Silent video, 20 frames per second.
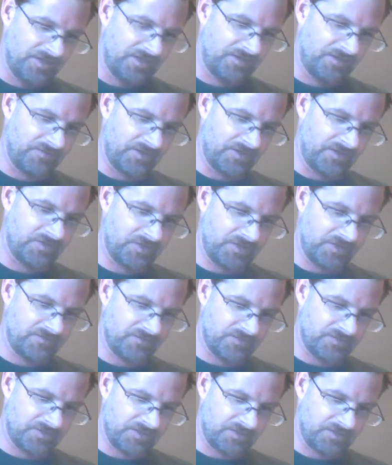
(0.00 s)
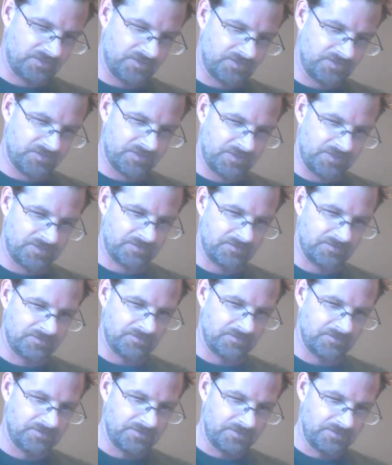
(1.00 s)
of energy and intelligence now.
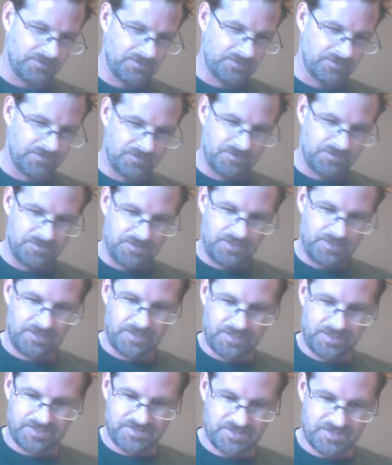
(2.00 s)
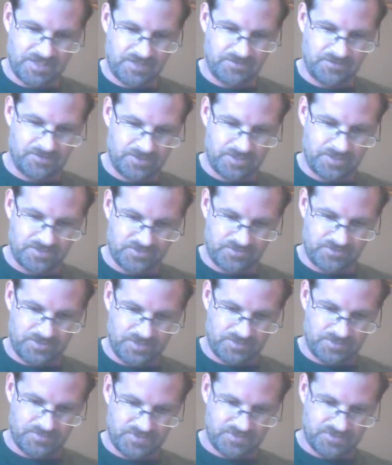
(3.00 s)
And like I said, they're not
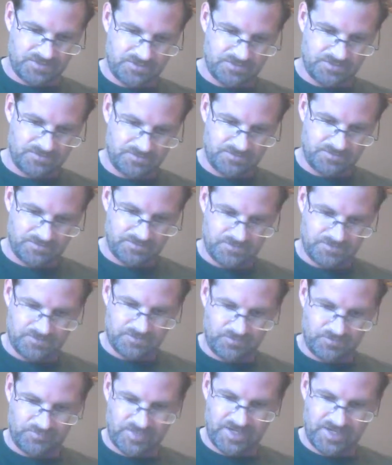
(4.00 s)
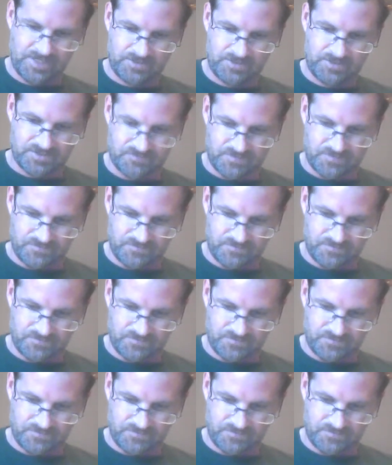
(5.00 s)
dreams. They're panels of